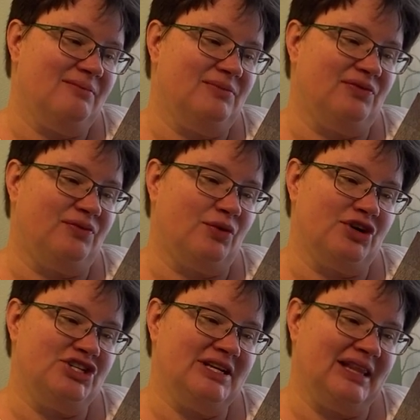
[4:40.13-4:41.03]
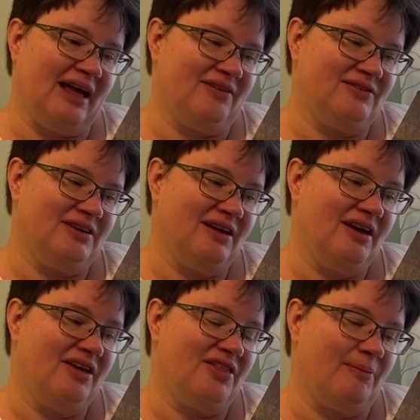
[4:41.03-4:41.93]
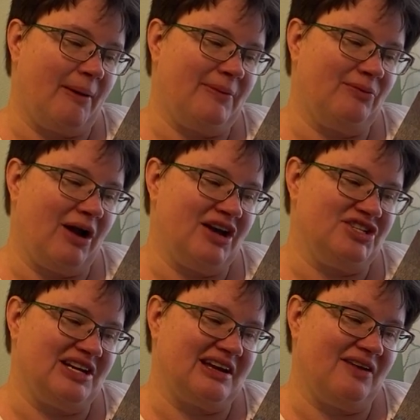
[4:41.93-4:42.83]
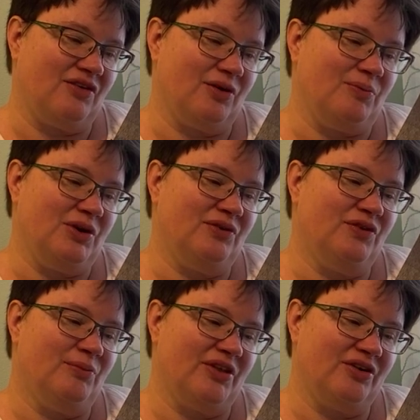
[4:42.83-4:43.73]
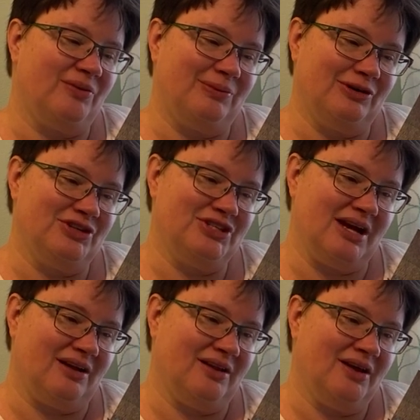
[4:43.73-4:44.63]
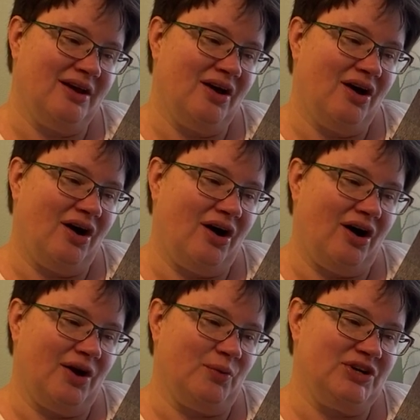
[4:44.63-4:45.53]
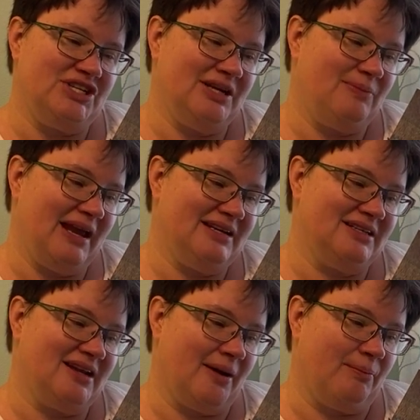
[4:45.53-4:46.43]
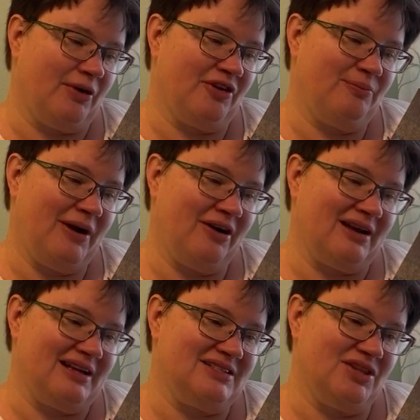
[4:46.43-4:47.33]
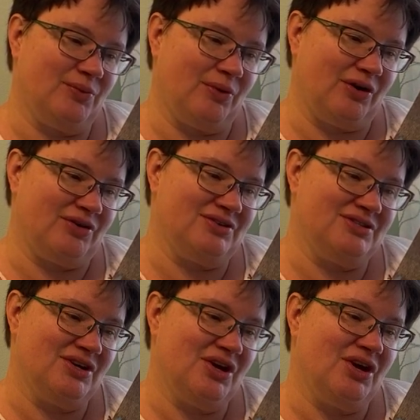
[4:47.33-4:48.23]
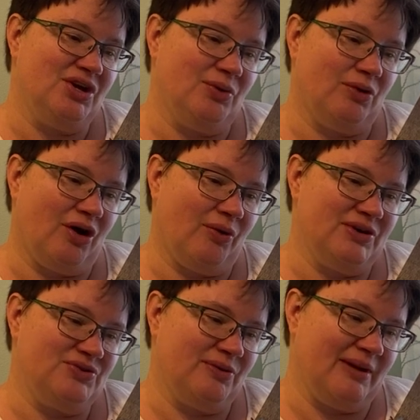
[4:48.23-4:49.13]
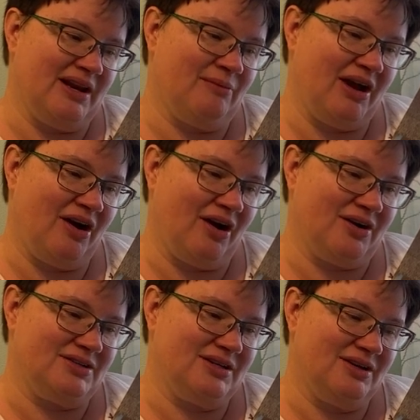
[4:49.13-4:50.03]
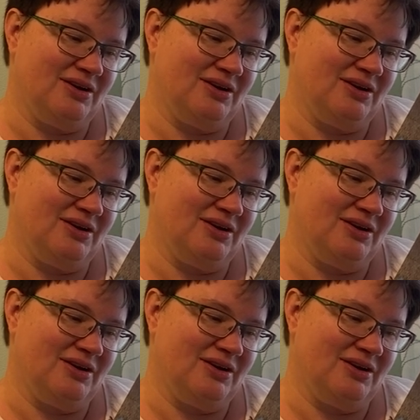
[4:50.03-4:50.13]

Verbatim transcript: Before she left, the Bapa Raja gave her a beautiful mother-of-pearl shell on which he had painted a bird of paradise and the words, You will always remain in my heart.